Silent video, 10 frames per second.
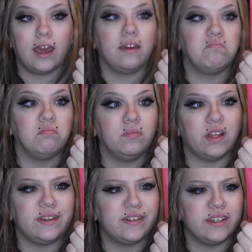I
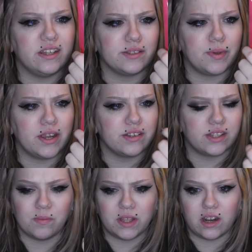liked it. It's
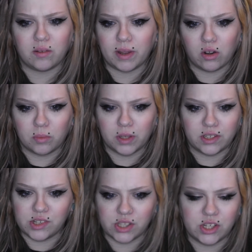weird, something out of my
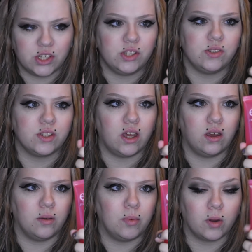normal. I usually just use
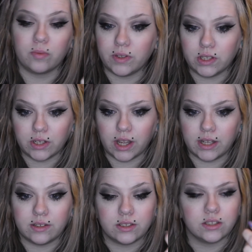a pore filler
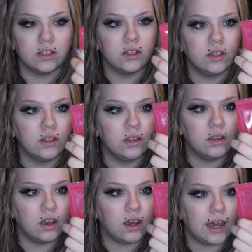and
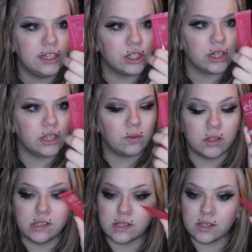a hydrating
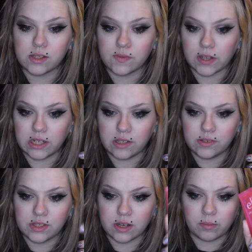one, so this is fun to
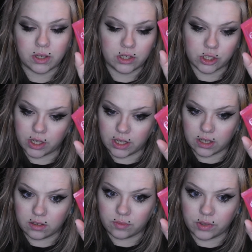use and I'm gonna try it
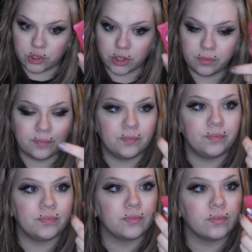again in the future.
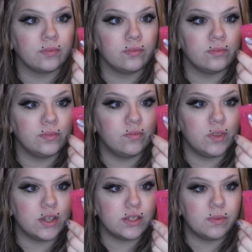
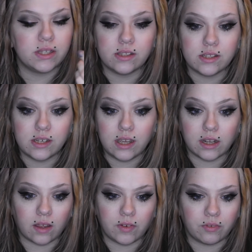Just because it's
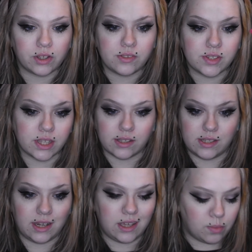neat and I've never used
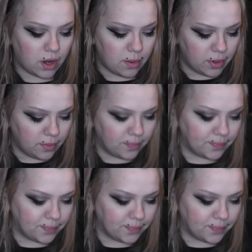like a sticky primer.